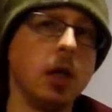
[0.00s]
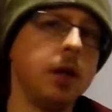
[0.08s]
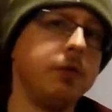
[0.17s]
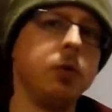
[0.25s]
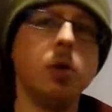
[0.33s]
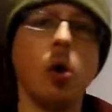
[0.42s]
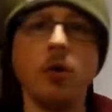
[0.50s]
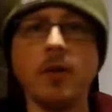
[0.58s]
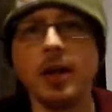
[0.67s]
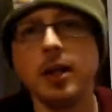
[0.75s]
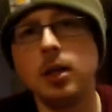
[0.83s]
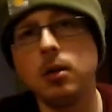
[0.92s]
If you know of
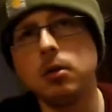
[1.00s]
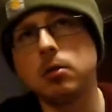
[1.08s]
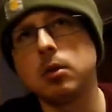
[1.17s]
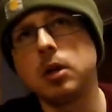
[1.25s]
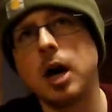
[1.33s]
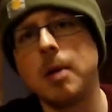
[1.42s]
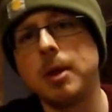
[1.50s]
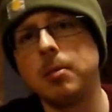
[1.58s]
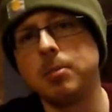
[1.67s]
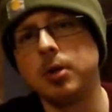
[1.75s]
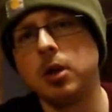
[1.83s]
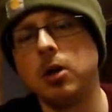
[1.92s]
any,
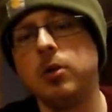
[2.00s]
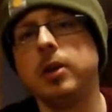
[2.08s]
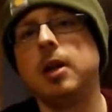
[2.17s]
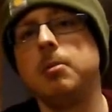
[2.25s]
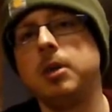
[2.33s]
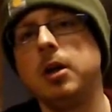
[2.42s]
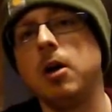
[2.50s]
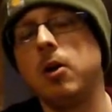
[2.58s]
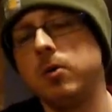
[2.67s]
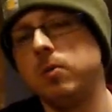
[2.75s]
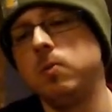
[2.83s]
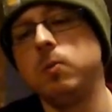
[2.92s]
comment below and let me know,
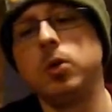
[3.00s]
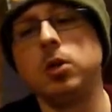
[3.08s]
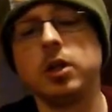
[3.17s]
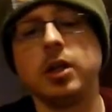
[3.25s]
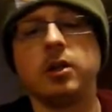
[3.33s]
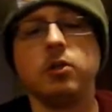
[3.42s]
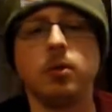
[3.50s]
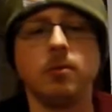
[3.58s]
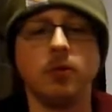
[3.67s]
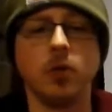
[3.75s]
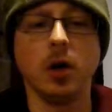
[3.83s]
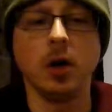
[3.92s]
and we'll look into them
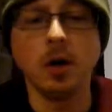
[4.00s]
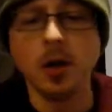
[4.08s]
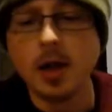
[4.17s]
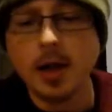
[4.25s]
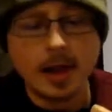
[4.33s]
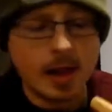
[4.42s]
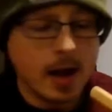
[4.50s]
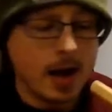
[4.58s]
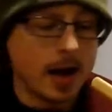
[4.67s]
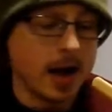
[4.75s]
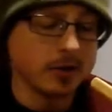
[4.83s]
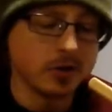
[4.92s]
for you.
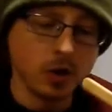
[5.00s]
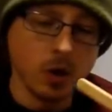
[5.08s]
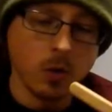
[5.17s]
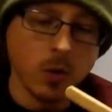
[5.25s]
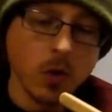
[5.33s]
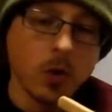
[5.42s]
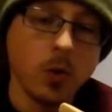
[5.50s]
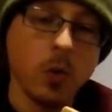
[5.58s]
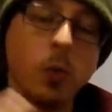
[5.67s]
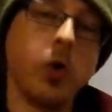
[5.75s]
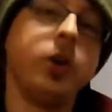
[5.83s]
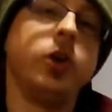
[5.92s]
So,
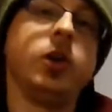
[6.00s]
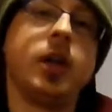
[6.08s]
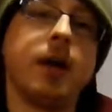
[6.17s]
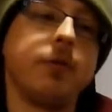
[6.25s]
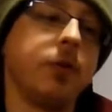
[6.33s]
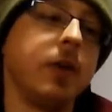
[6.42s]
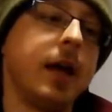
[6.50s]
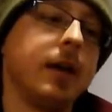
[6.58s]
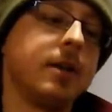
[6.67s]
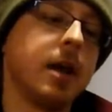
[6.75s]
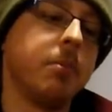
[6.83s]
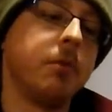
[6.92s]
what do you get for
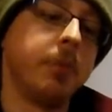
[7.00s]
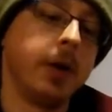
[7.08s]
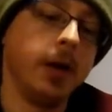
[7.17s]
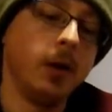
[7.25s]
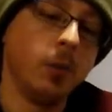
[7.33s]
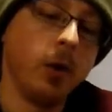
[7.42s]
that type of money?